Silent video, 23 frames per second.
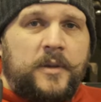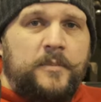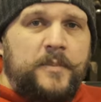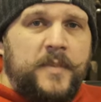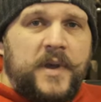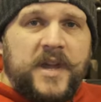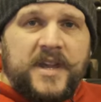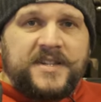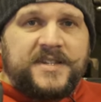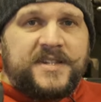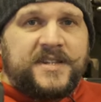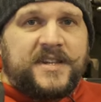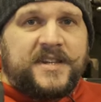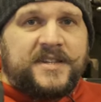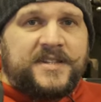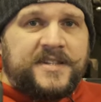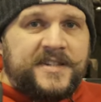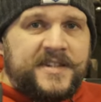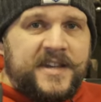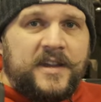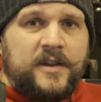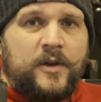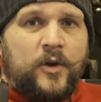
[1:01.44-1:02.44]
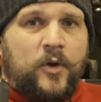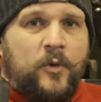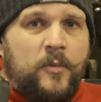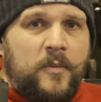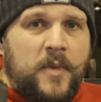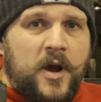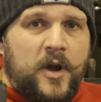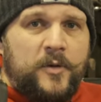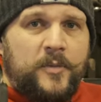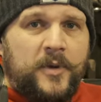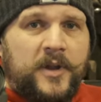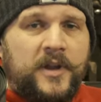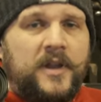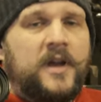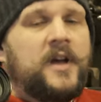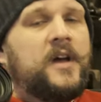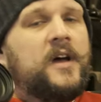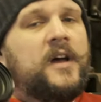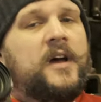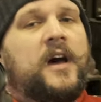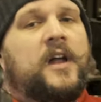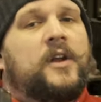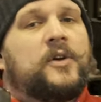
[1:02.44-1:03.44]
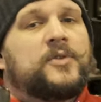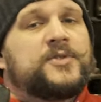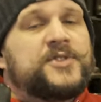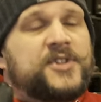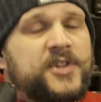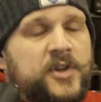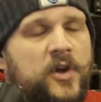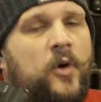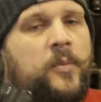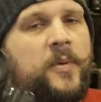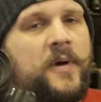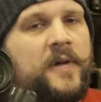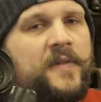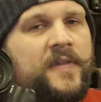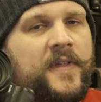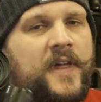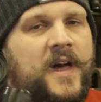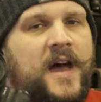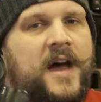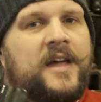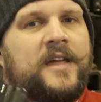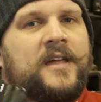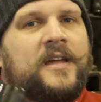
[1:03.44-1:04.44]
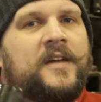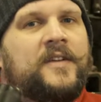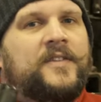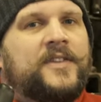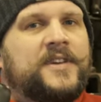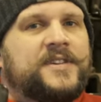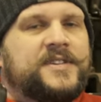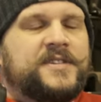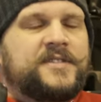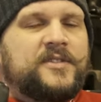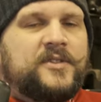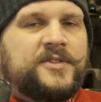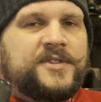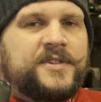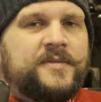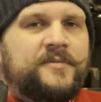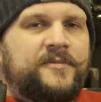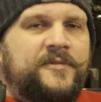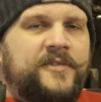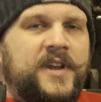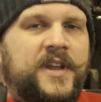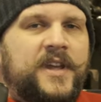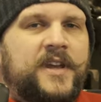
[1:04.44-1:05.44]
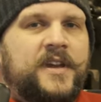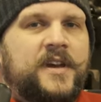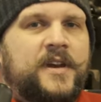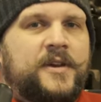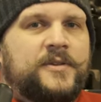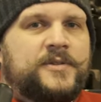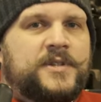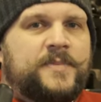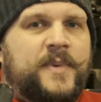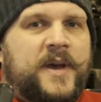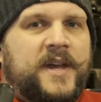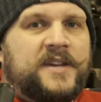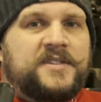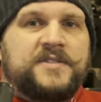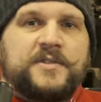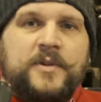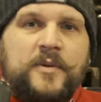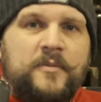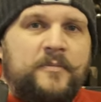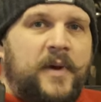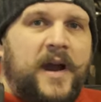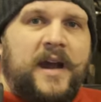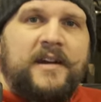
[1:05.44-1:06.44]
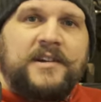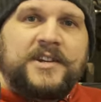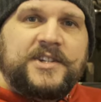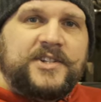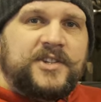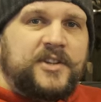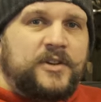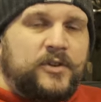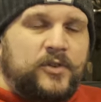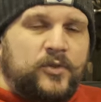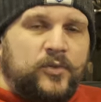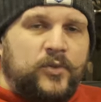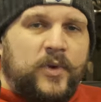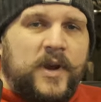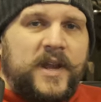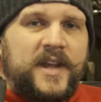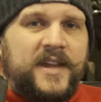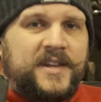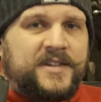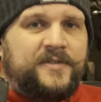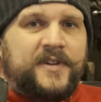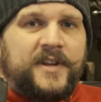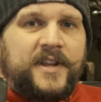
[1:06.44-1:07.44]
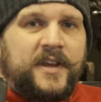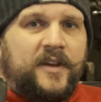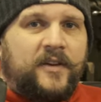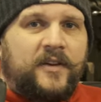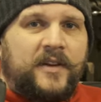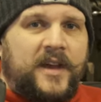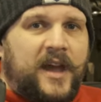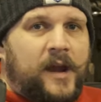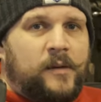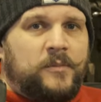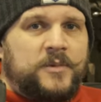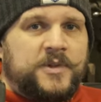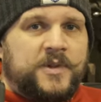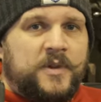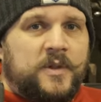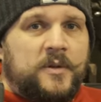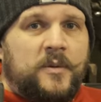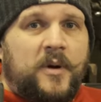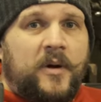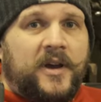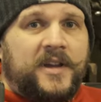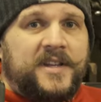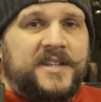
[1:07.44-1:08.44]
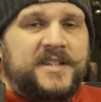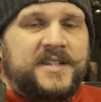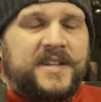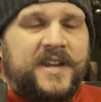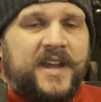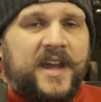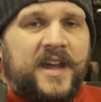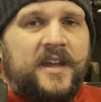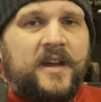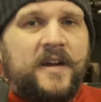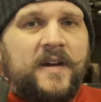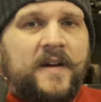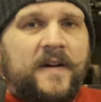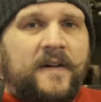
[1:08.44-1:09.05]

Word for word: to miss a single moment. And on top of that, this has got some video specs to embarrass the greatest video cameras on the market today.